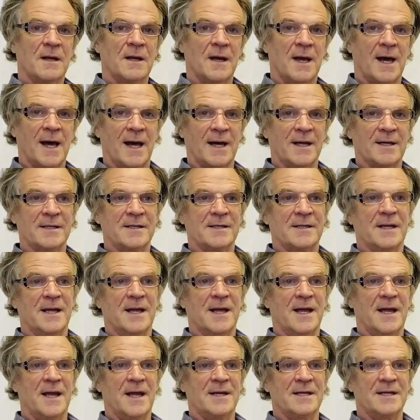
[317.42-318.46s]
and
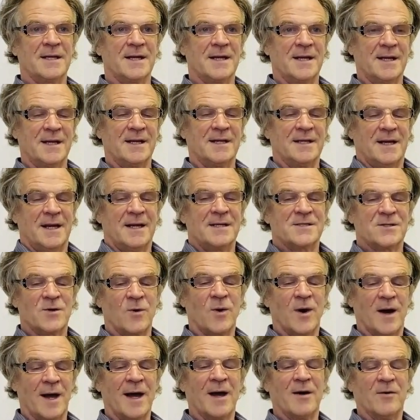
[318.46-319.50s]
it is
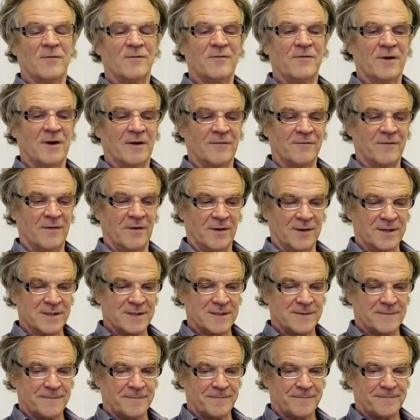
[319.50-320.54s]
quite helpful, I find.
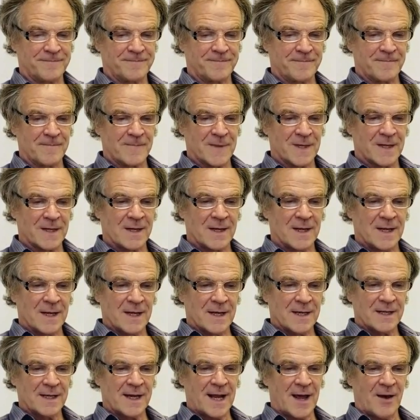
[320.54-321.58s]

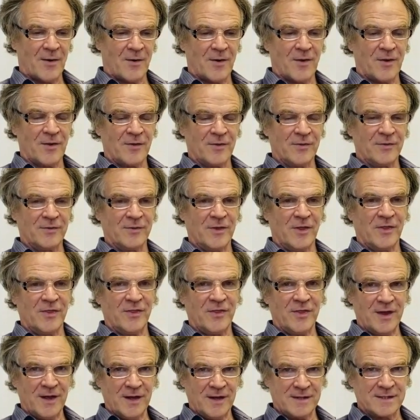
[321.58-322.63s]
Now, the
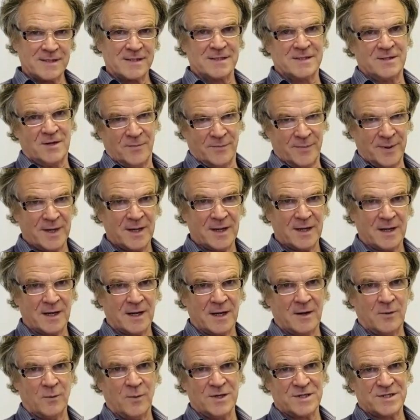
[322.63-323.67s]
third topic
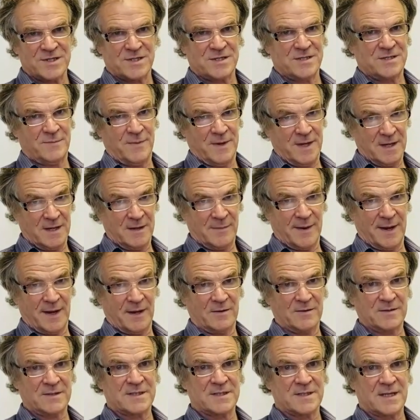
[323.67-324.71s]
I wish to speak
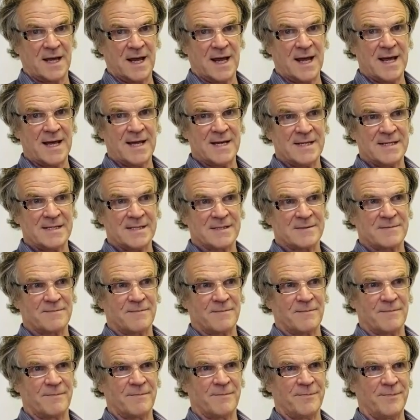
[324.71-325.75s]
about is
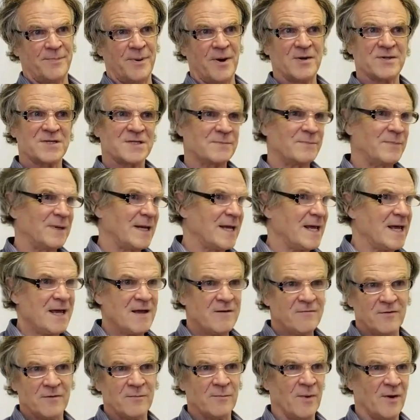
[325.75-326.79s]
possibly
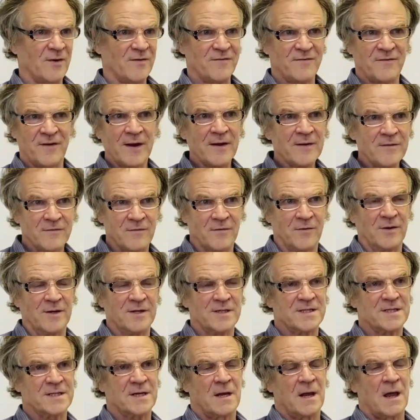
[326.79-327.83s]
even my
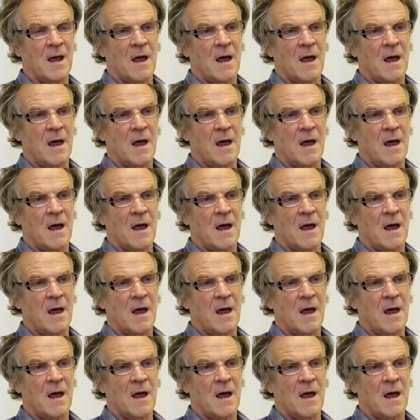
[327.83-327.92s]
favourite,